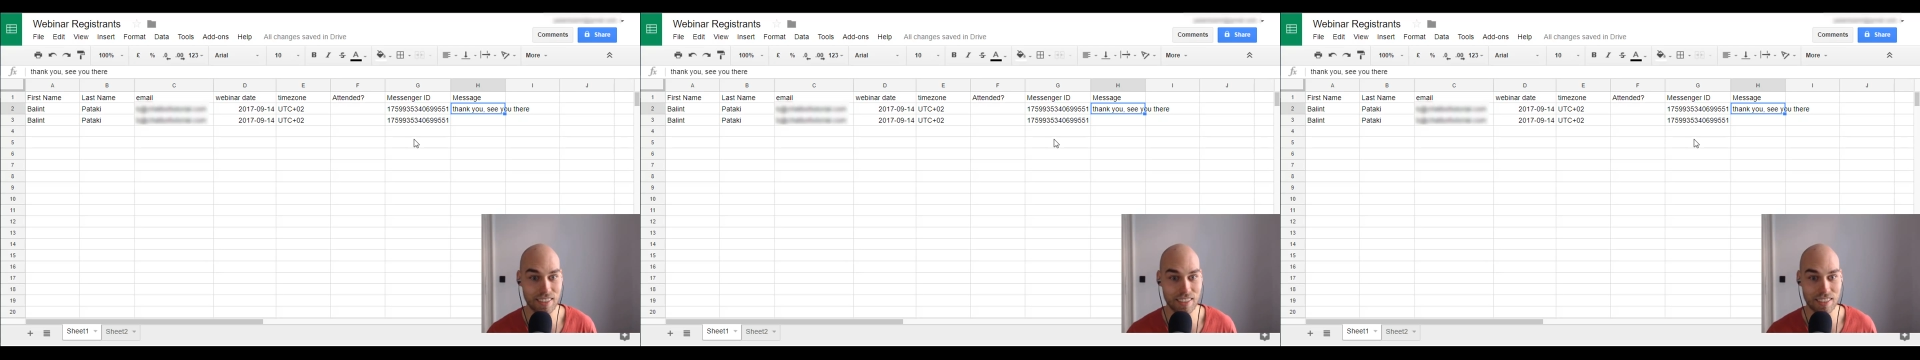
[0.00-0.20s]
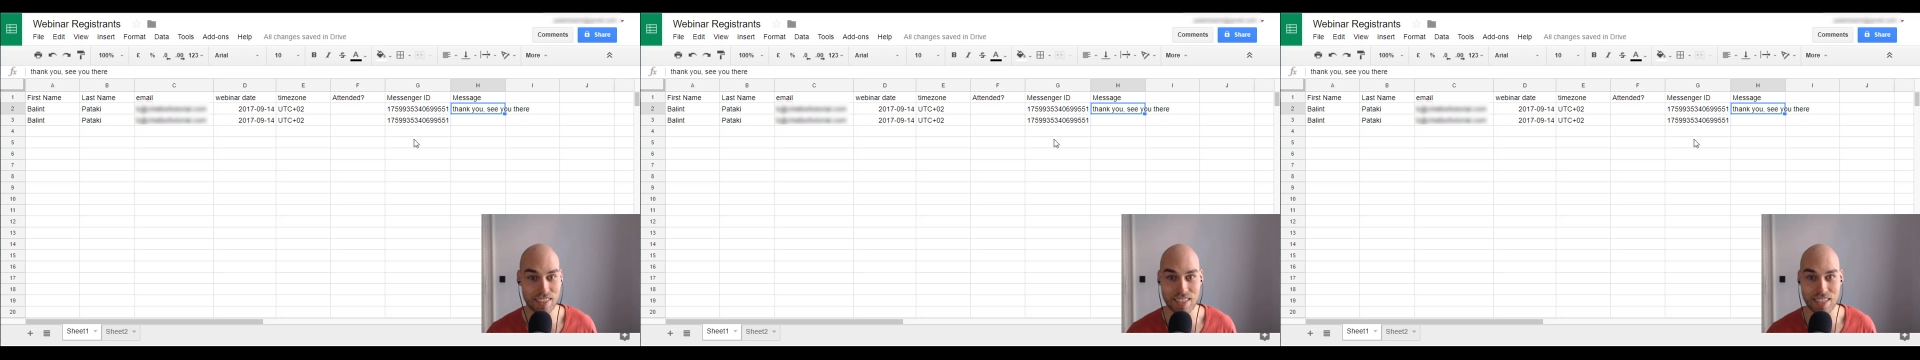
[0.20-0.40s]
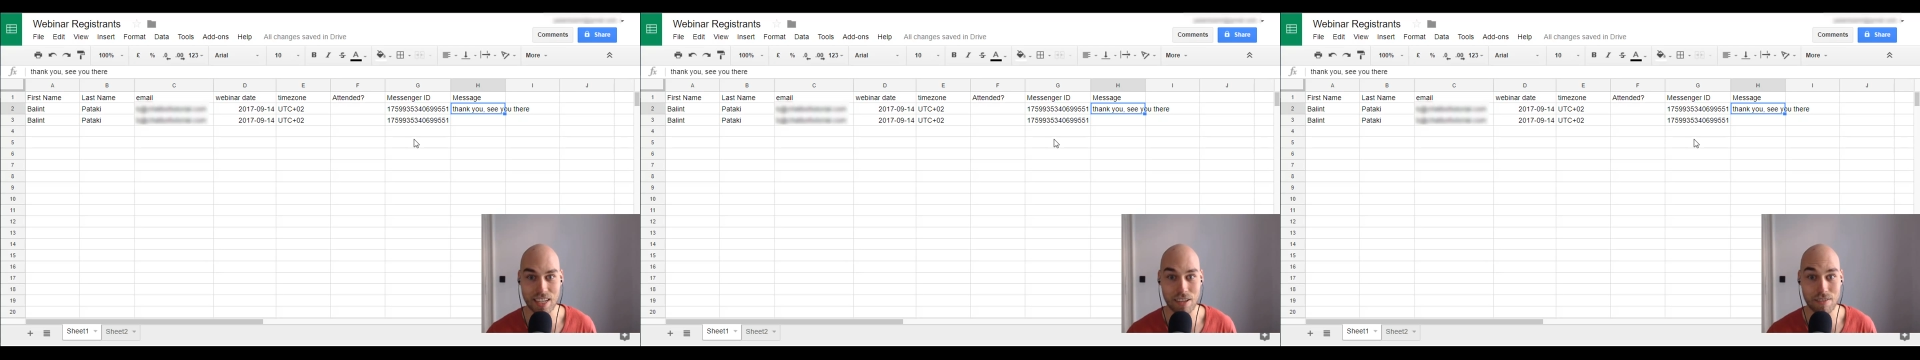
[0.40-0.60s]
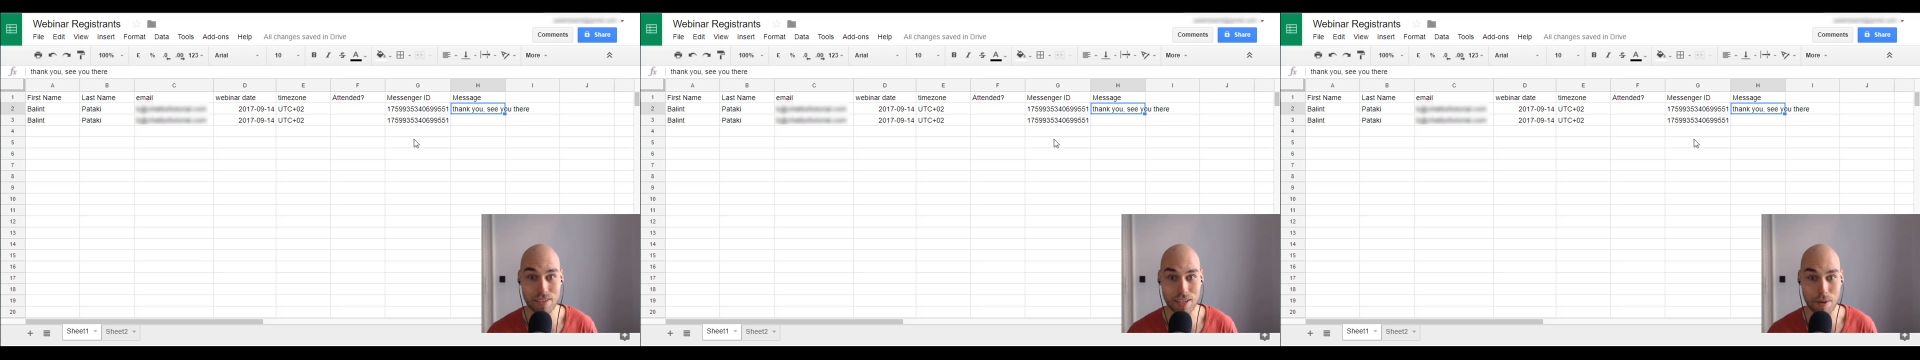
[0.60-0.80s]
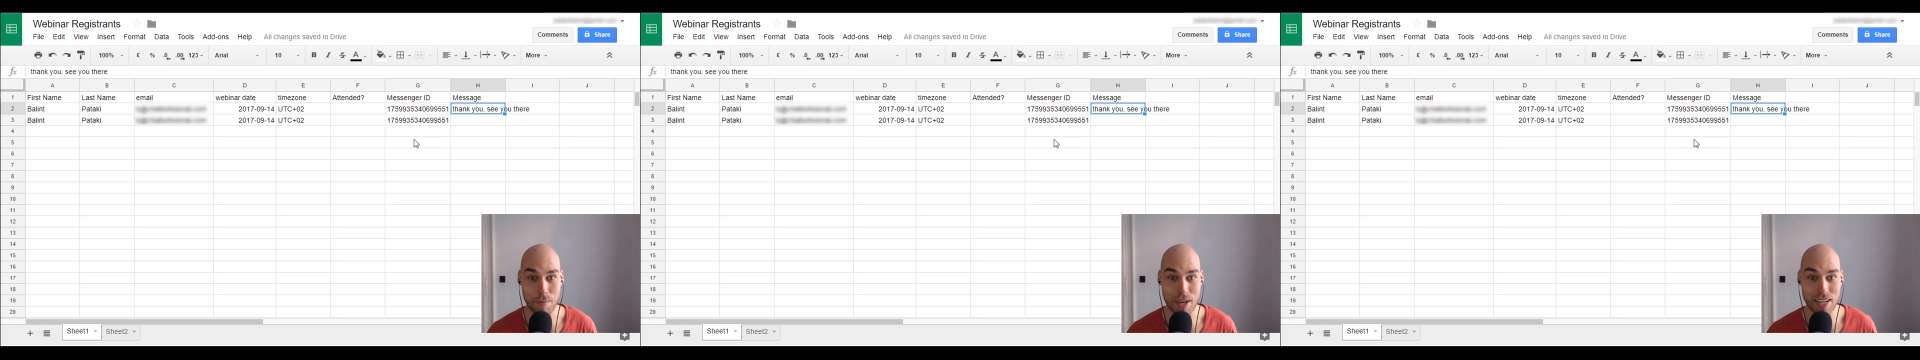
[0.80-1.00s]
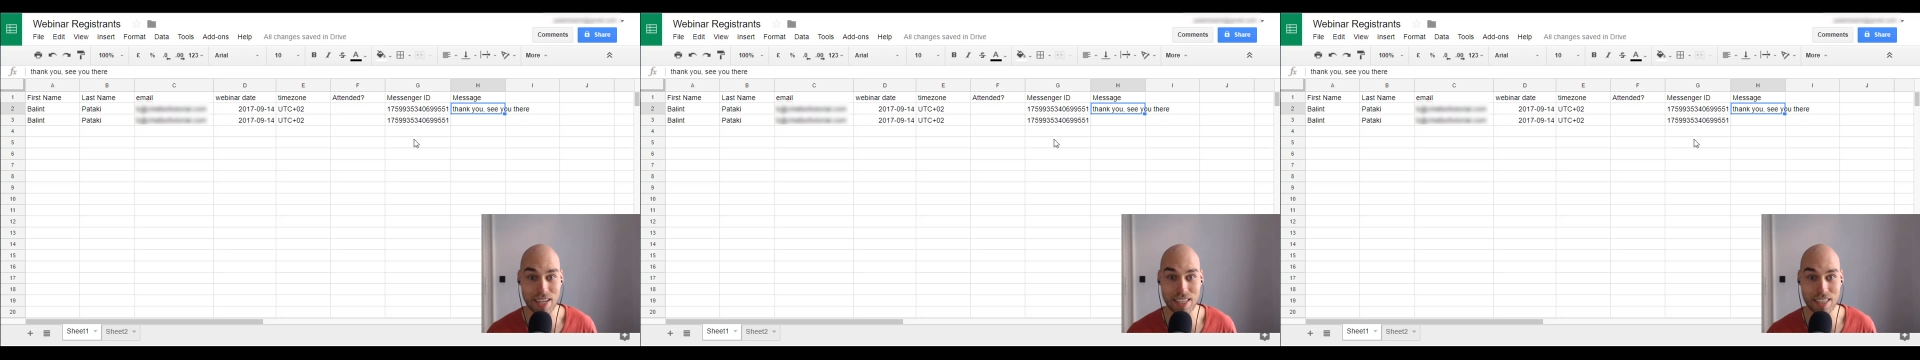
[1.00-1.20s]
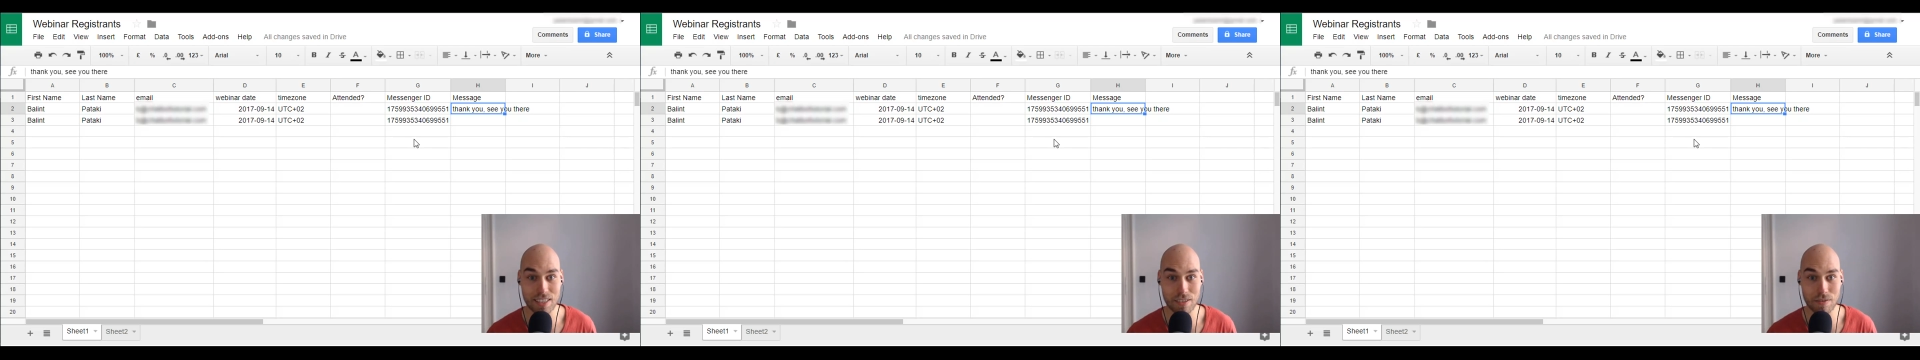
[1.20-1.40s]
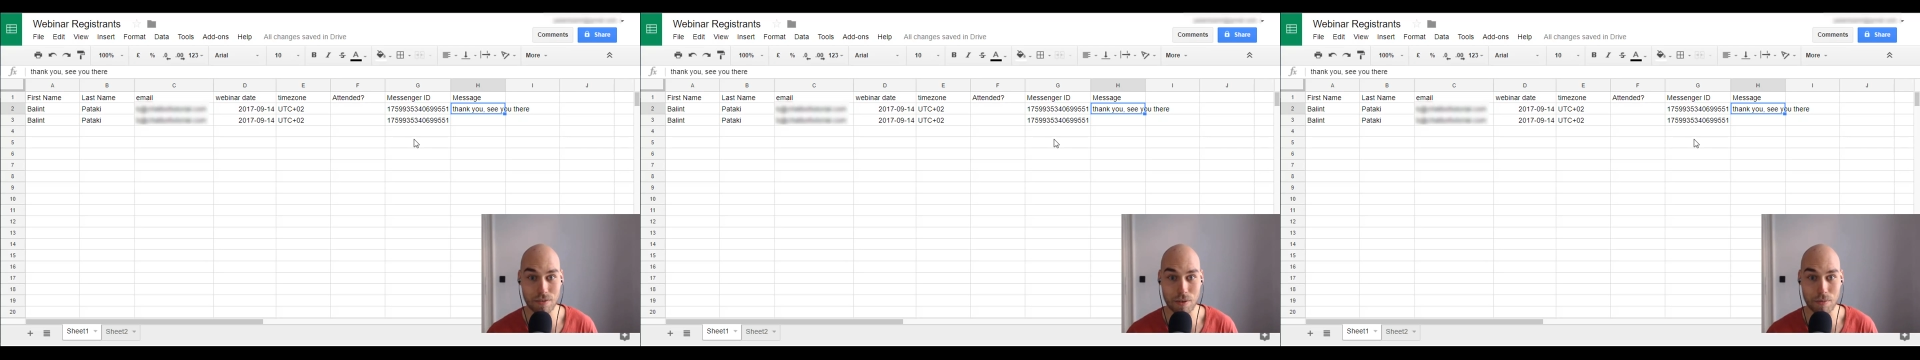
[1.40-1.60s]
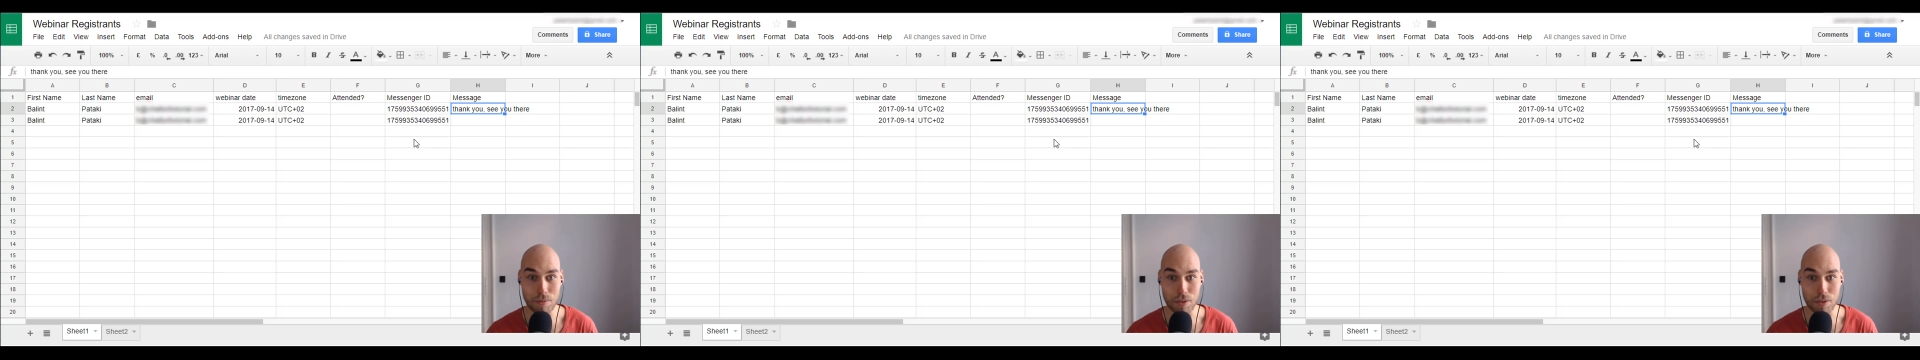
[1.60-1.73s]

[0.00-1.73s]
just save some headaches from the